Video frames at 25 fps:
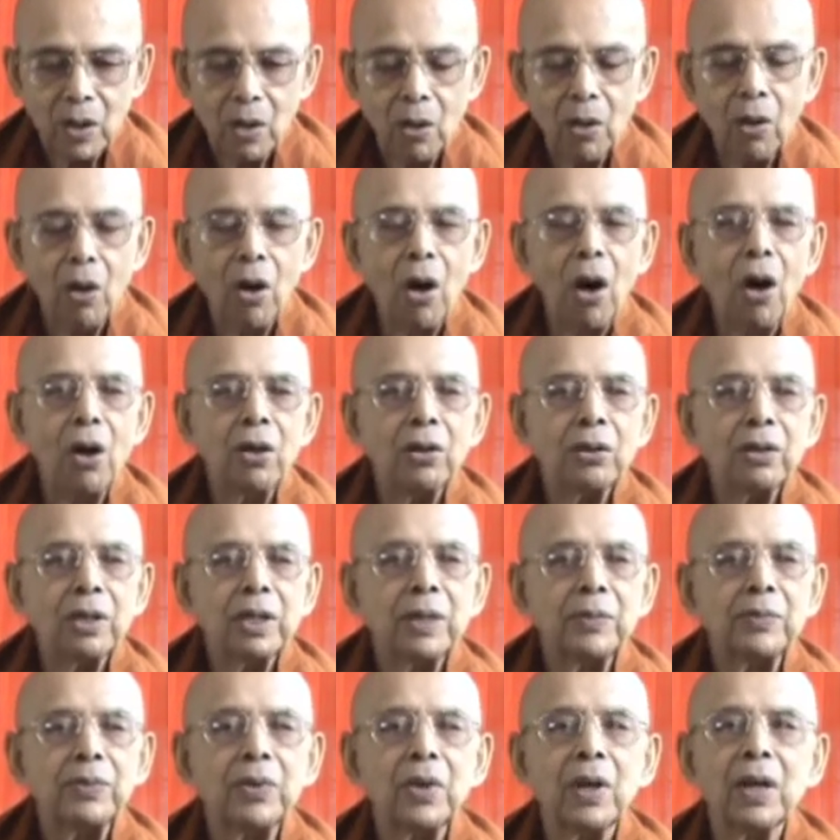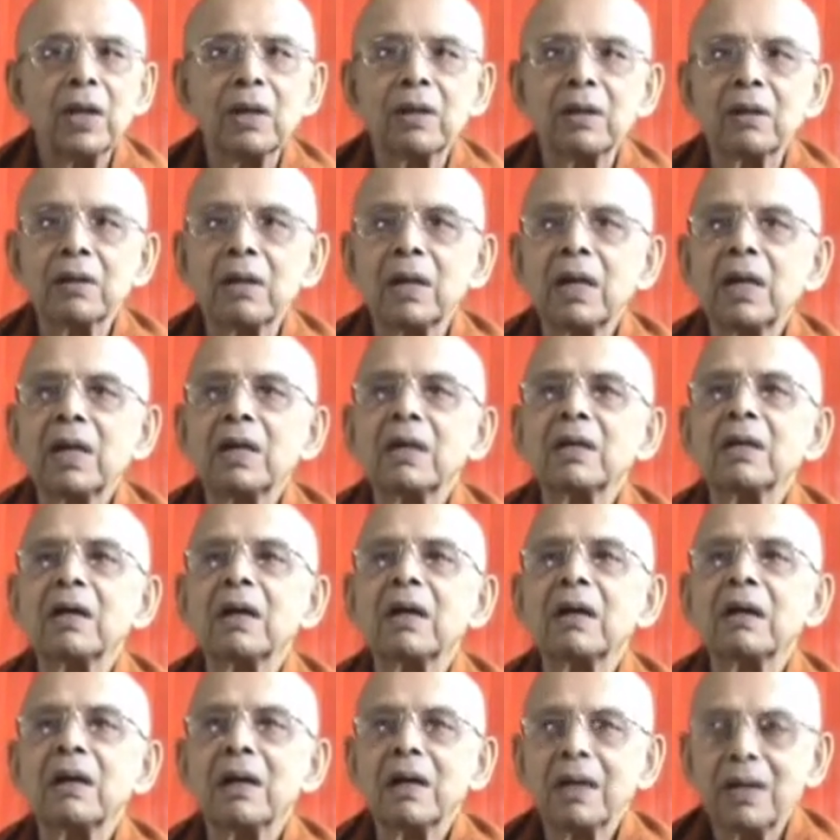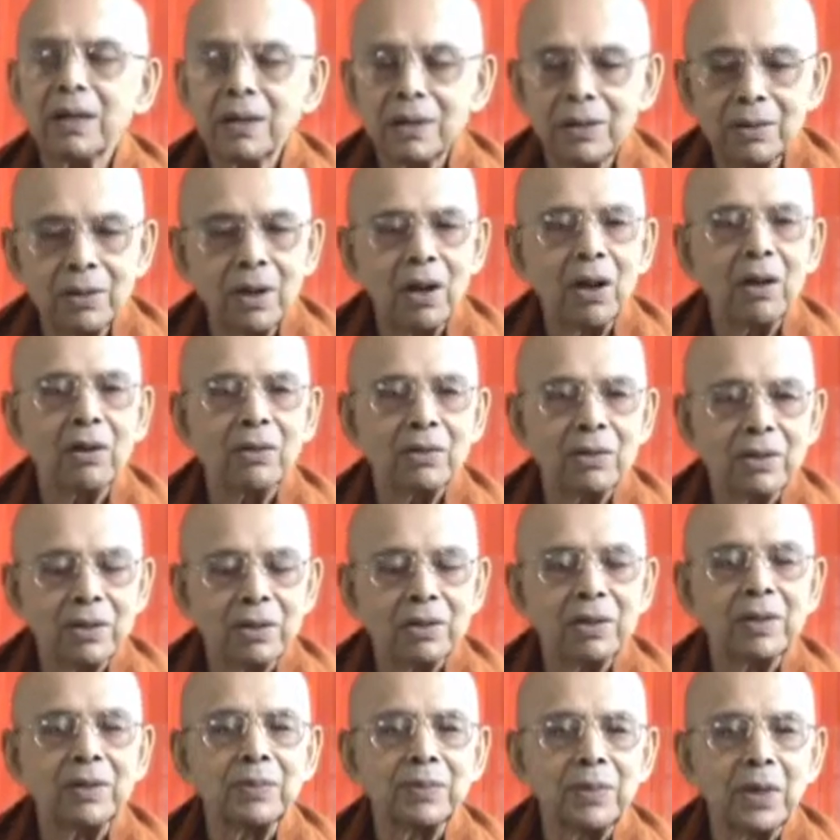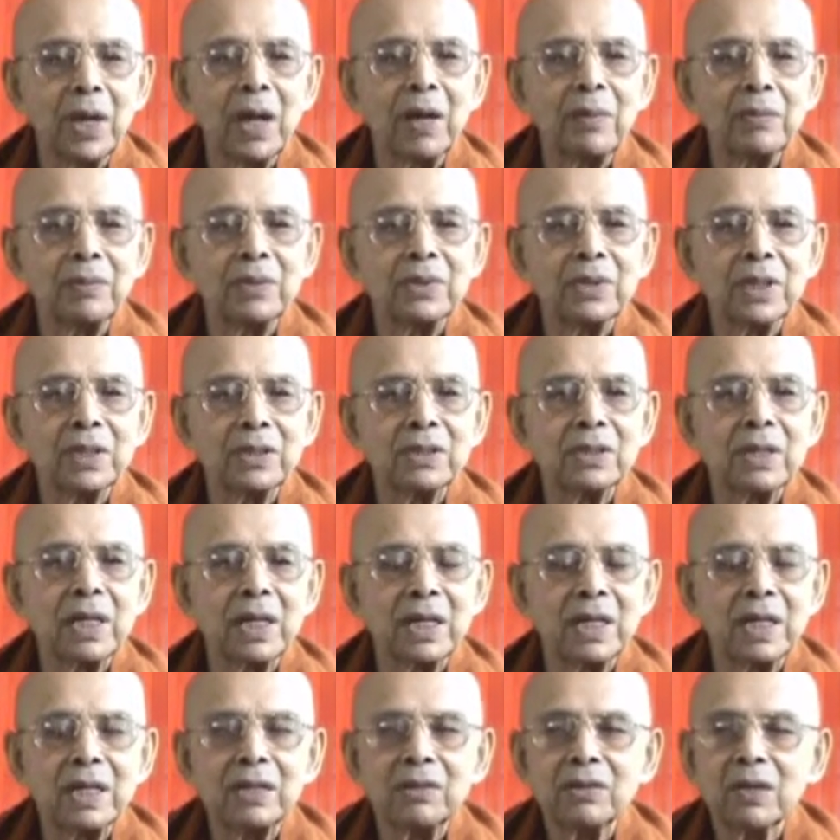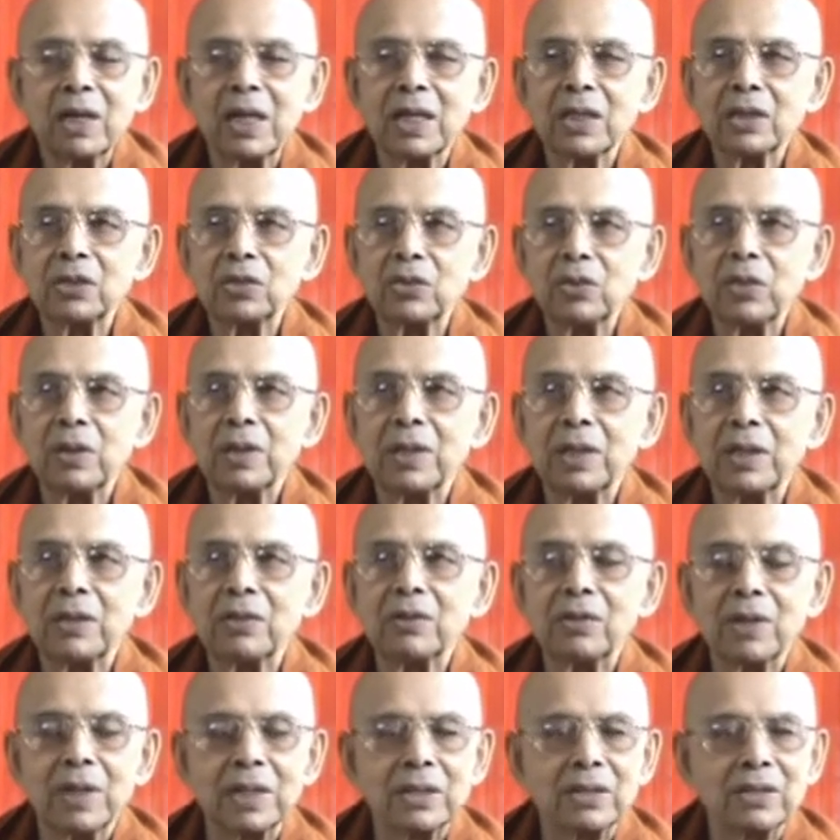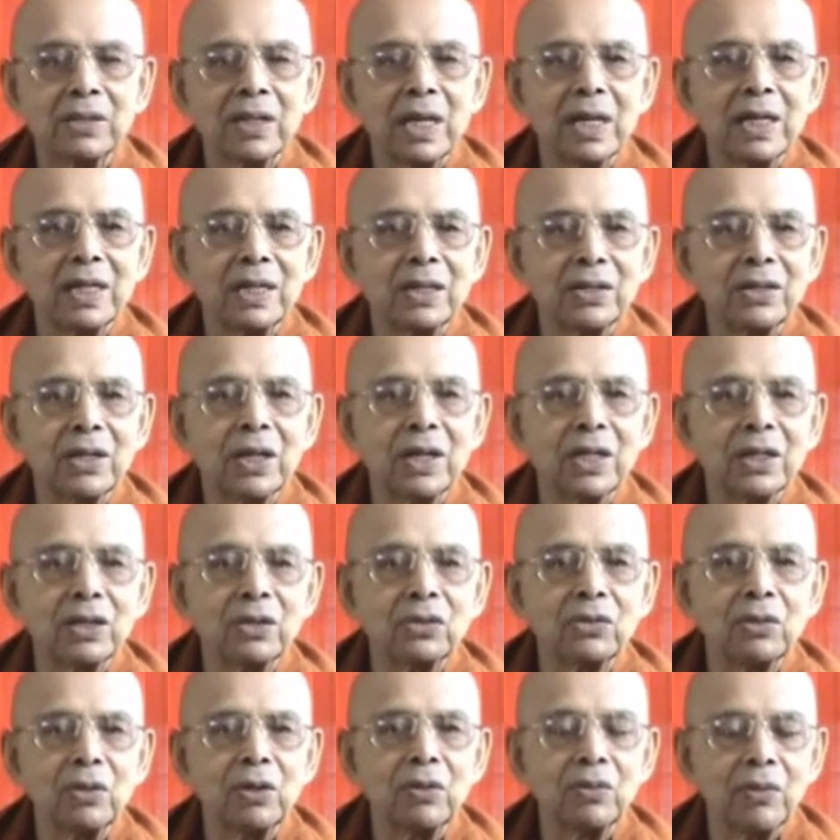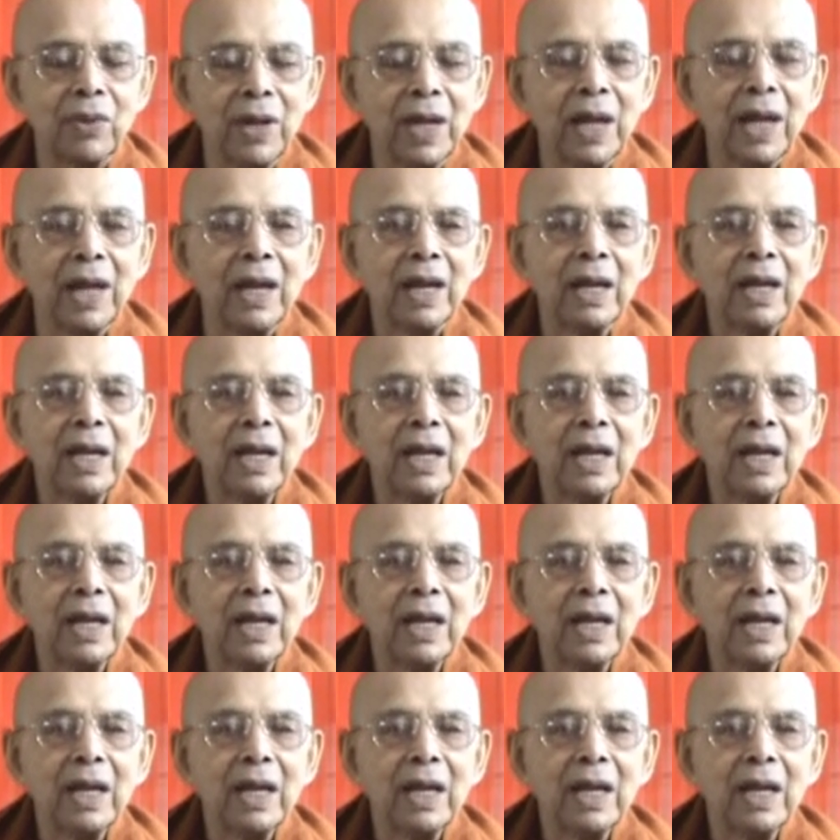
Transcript: or if you are not, if you have just an intellectual interest, an intellectual way,